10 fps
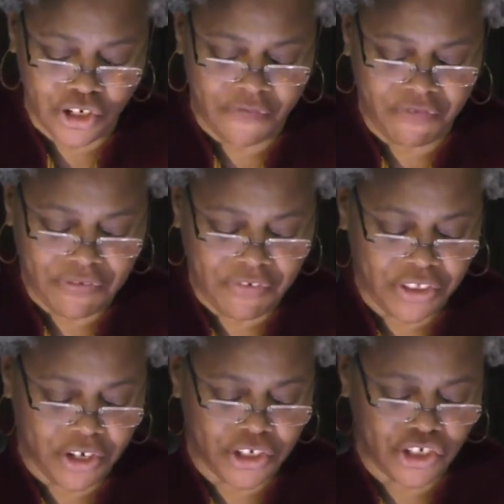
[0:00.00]
on
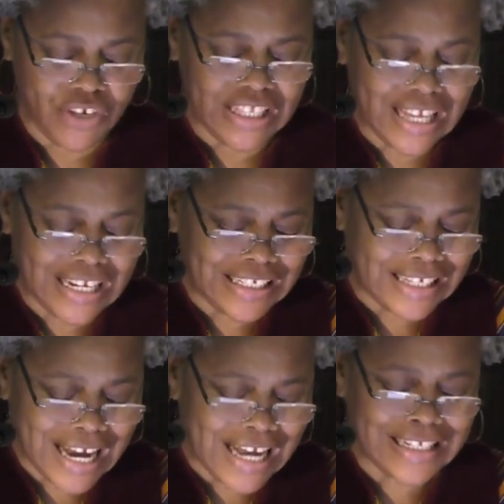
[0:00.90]
53rd Street that
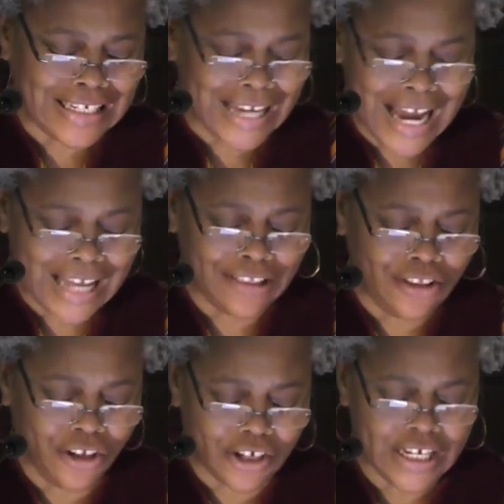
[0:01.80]
does not
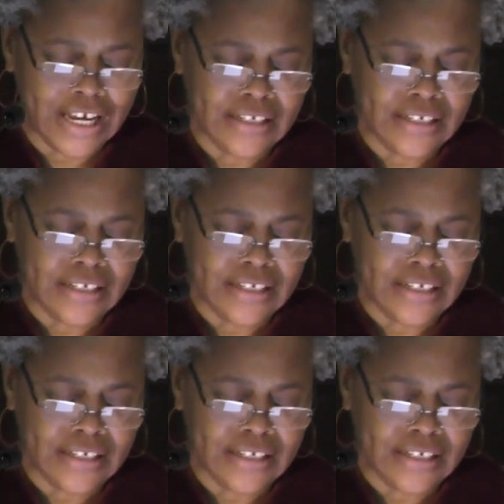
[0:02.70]
look